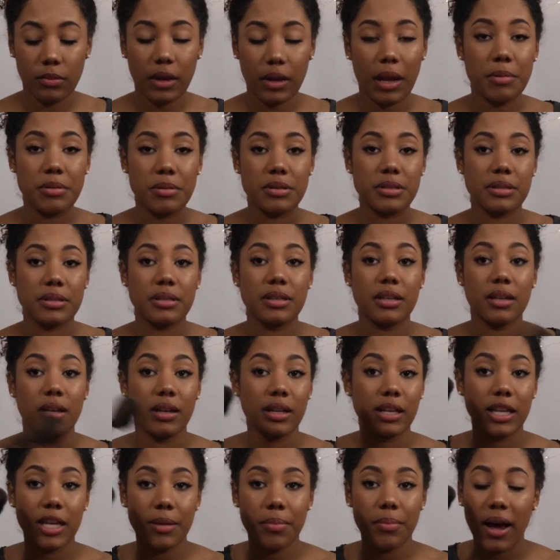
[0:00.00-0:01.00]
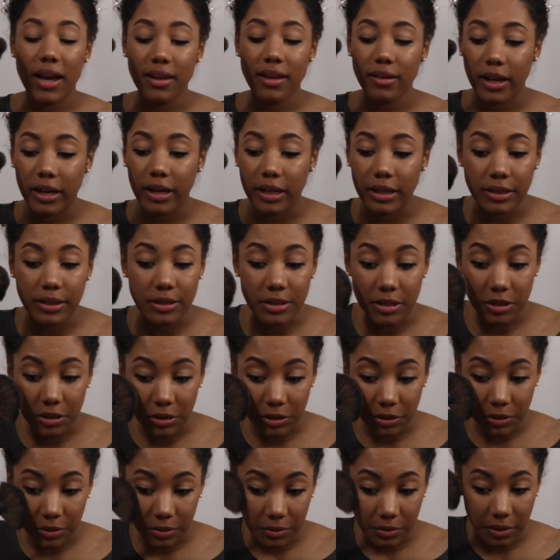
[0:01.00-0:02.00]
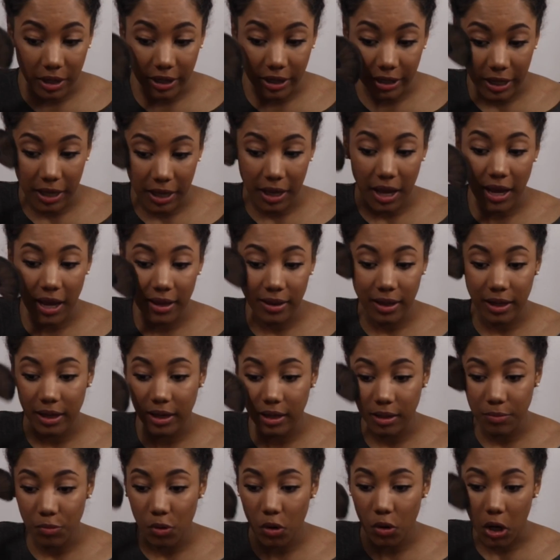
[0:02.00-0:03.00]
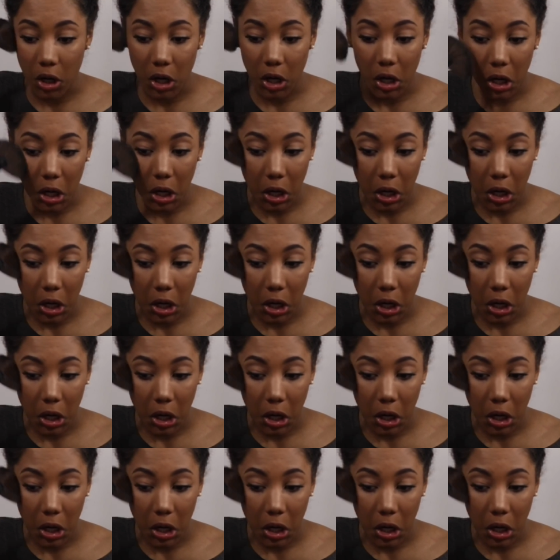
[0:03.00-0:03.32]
I'm just gonna keep highlighting until I can't highlight anymore.